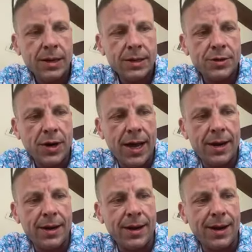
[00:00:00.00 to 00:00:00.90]
Try
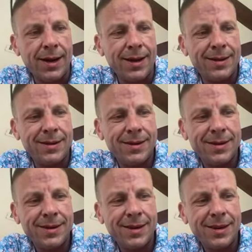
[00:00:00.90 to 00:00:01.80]
to
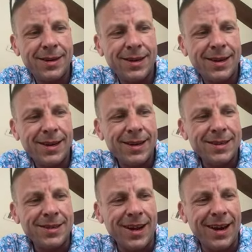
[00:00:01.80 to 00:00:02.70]

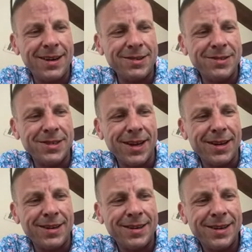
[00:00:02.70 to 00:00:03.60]
do
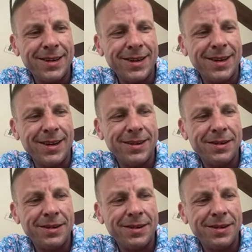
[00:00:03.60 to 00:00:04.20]
something, you know.